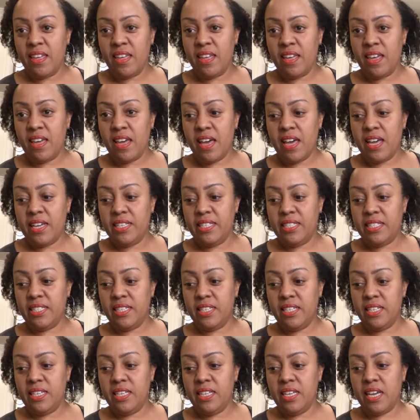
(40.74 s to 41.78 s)
Hi,
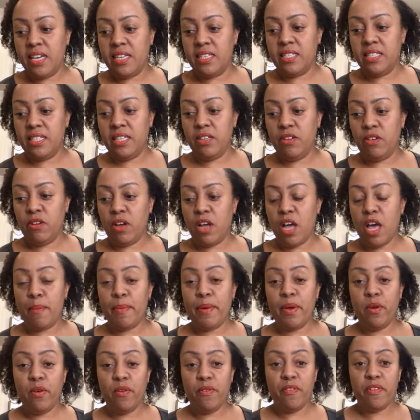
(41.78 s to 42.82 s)
Cindy. I see your comment
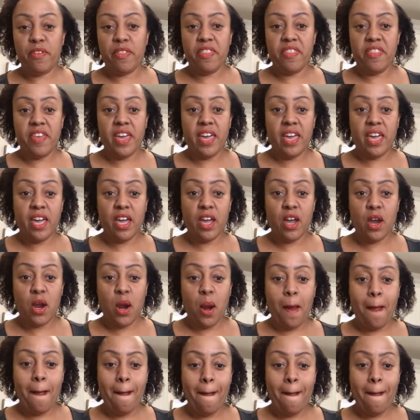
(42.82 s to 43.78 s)
over there.